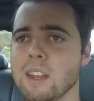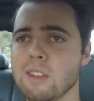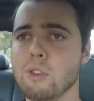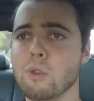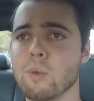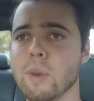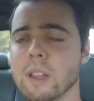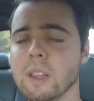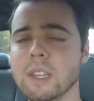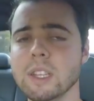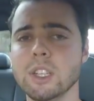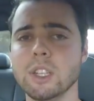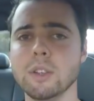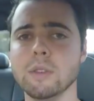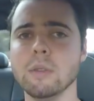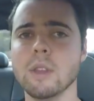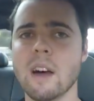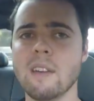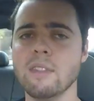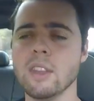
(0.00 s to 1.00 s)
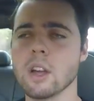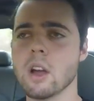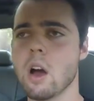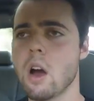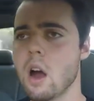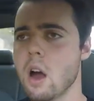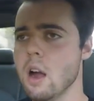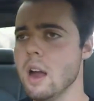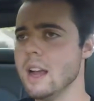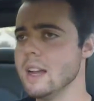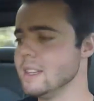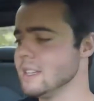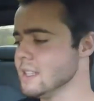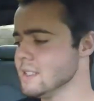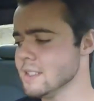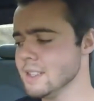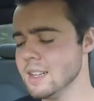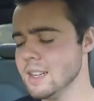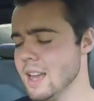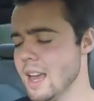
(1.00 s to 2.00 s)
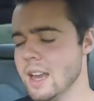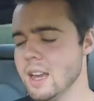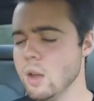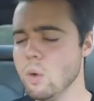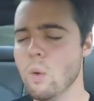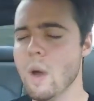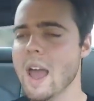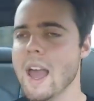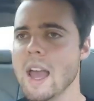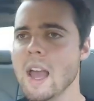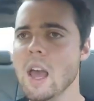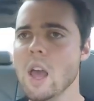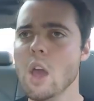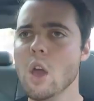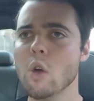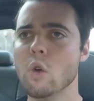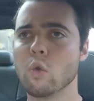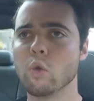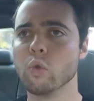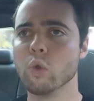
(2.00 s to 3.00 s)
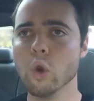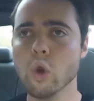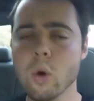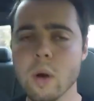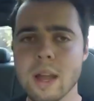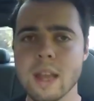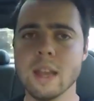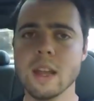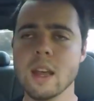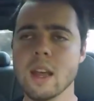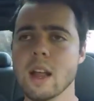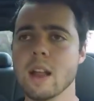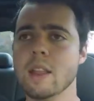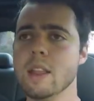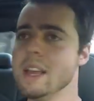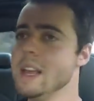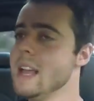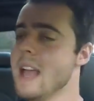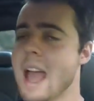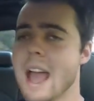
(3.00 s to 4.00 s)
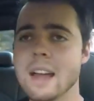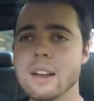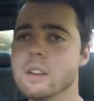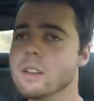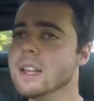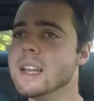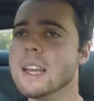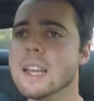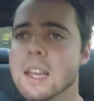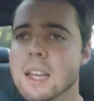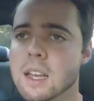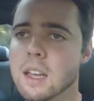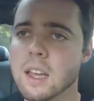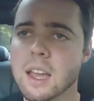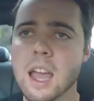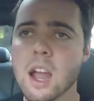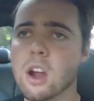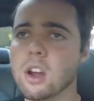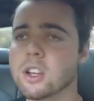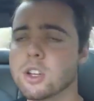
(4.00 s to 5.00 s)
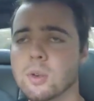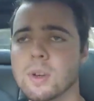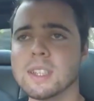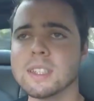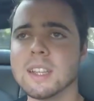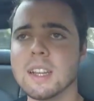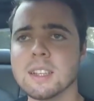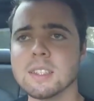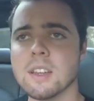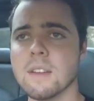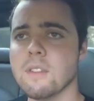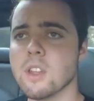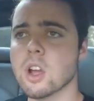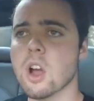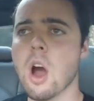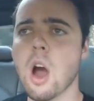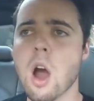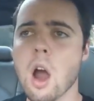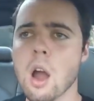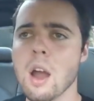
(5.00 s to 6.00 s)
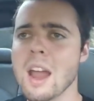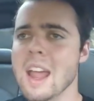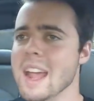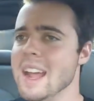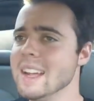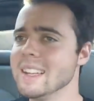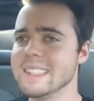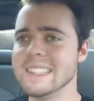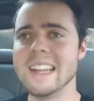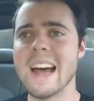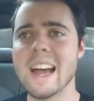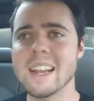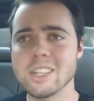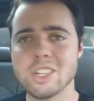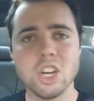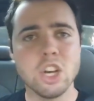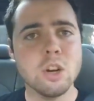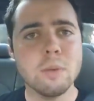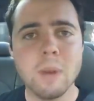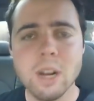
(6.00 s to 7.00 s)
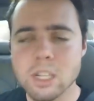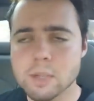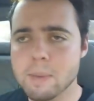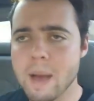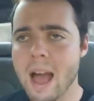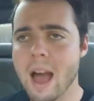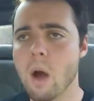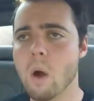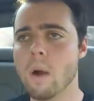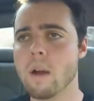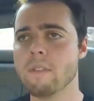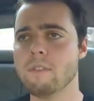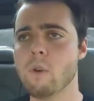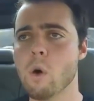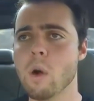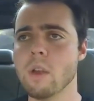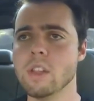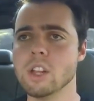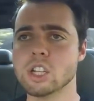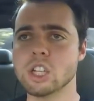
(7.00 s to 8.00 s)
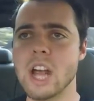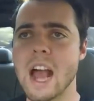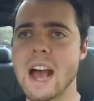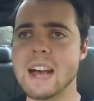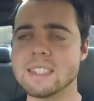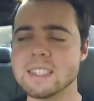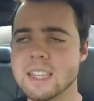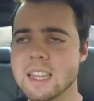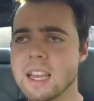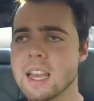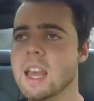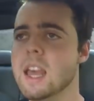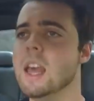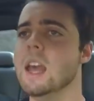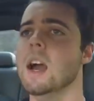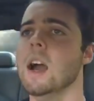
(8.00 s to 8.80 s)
and you really do love the car, it doesn't in any way ruin the handling characteristics of the car. It's not too much power for the chassis.